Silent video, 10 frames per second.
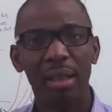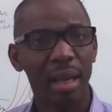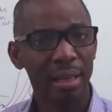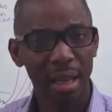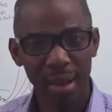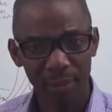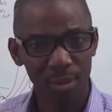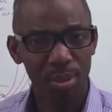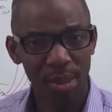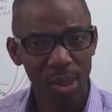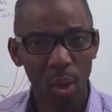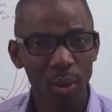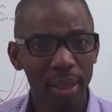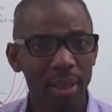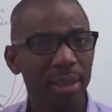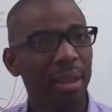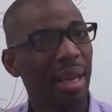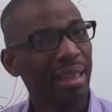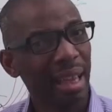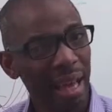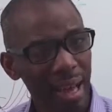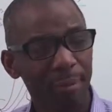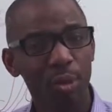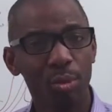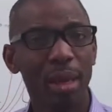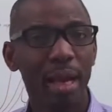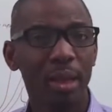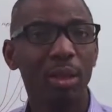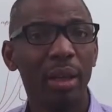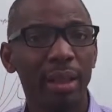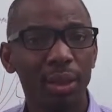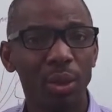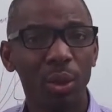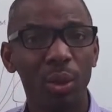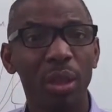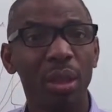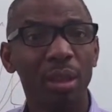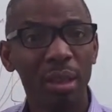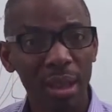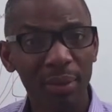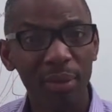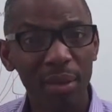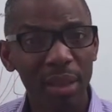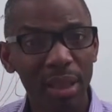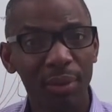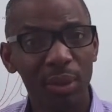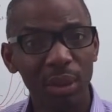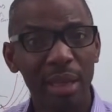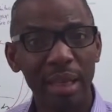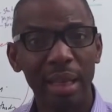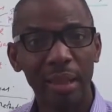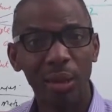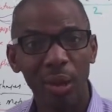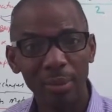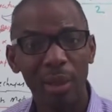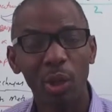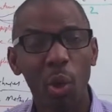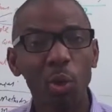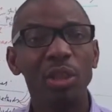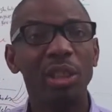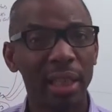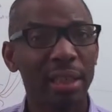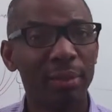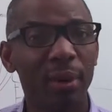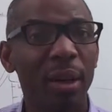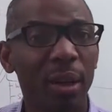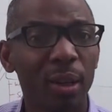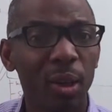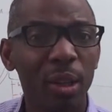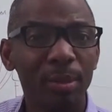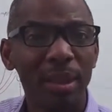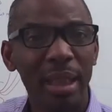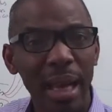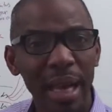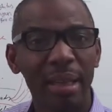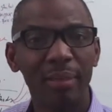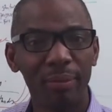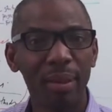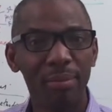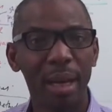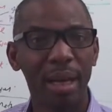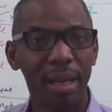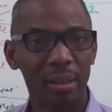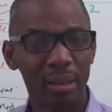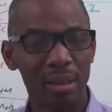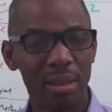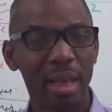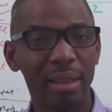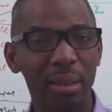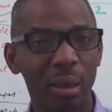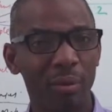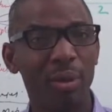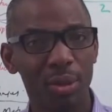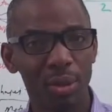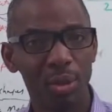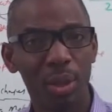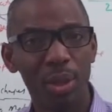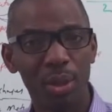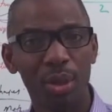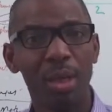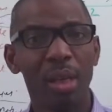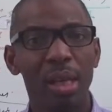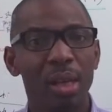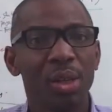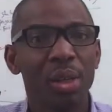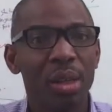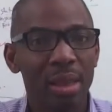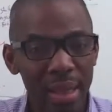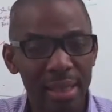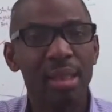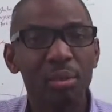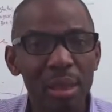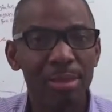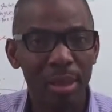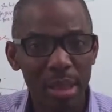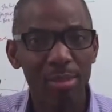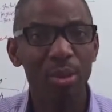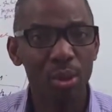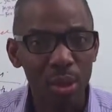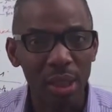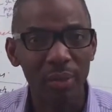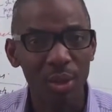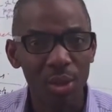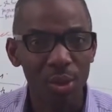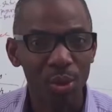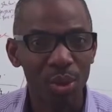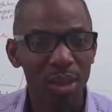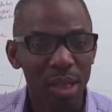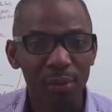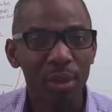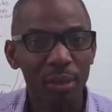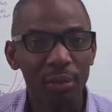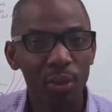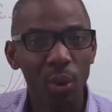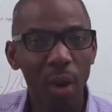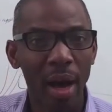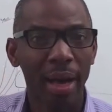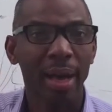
and have to be decoded and they have to be acknowledged. So even if you don't get the acknowledgement, go chasing for an acknowledgement and a feedback and understanding of the situation. They're still responsible to give it to you, even if you go